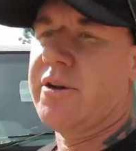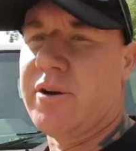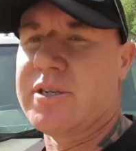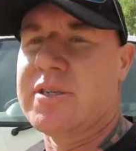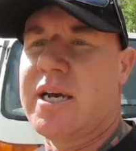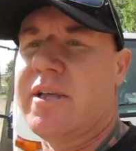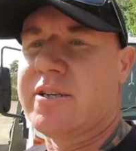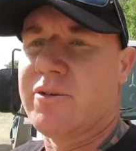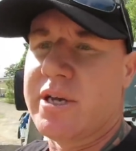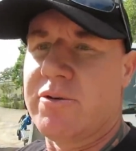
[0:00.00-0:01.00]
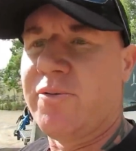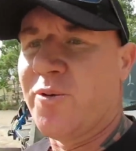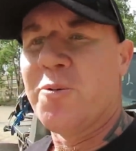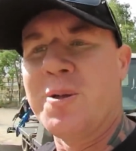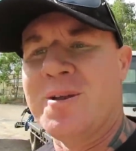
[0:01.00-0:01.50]
you guys would say that's all they're good
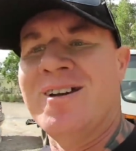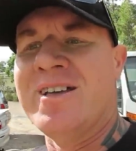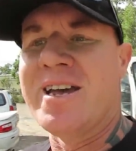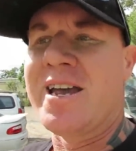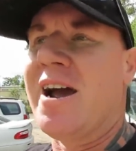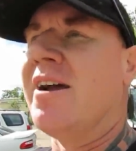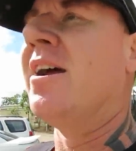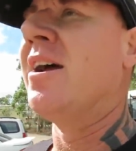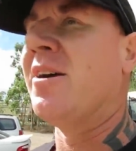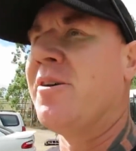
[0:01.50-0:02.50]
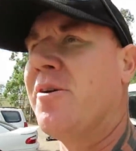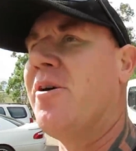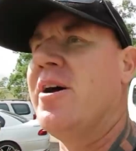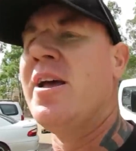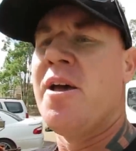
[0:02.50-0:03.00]
for, but there you go.
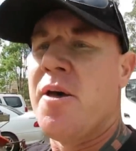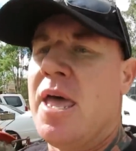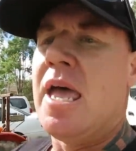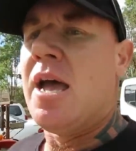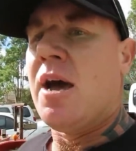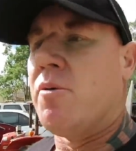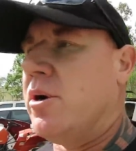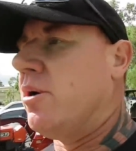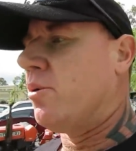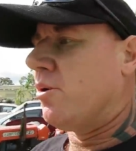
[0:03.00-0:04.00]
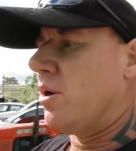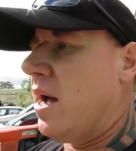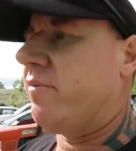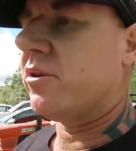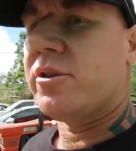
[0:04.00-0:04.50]
All right, we'll
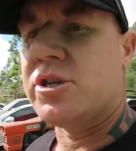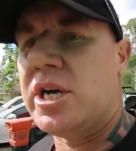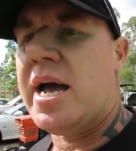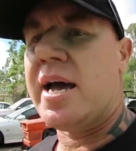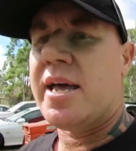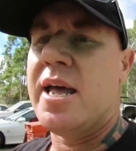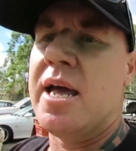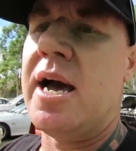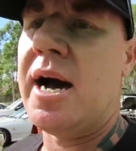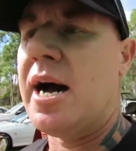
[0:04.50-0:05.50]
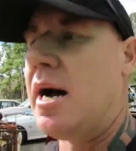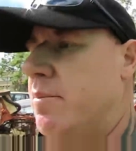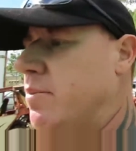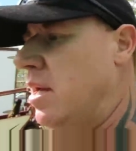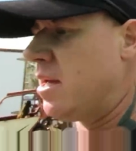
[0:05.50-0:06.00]
have a look at the Jag.
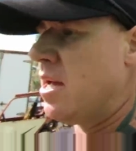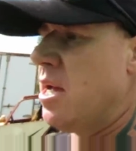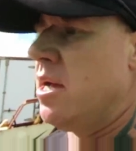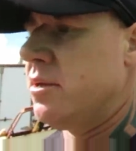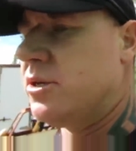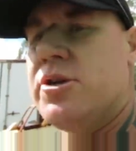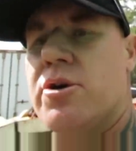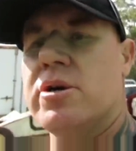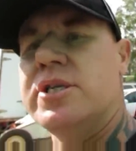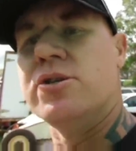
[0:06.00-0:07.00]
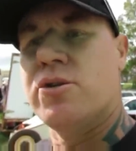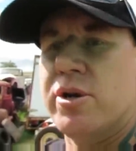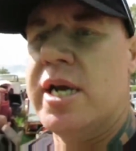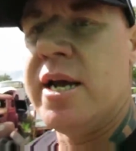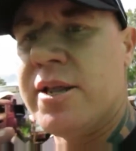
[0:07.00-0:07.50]
Did you guys
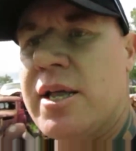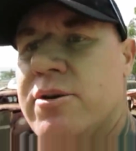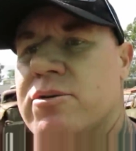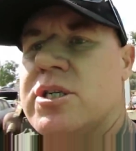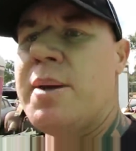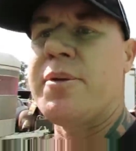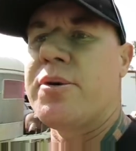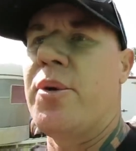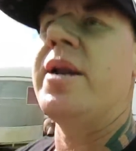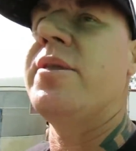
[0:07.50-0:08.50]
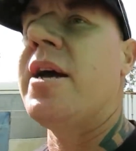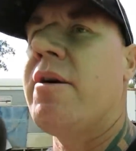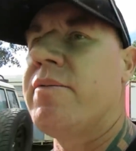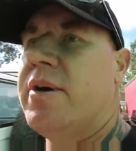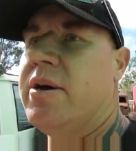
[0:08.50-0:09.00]
enjoy that little snippet that went in
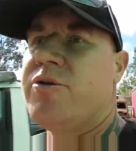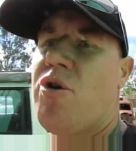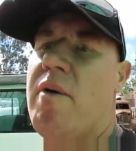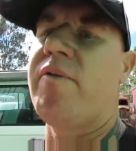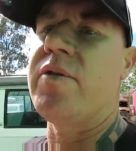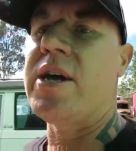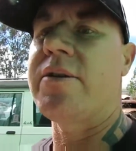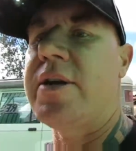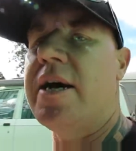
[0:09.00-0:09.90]
there of the drive of it the other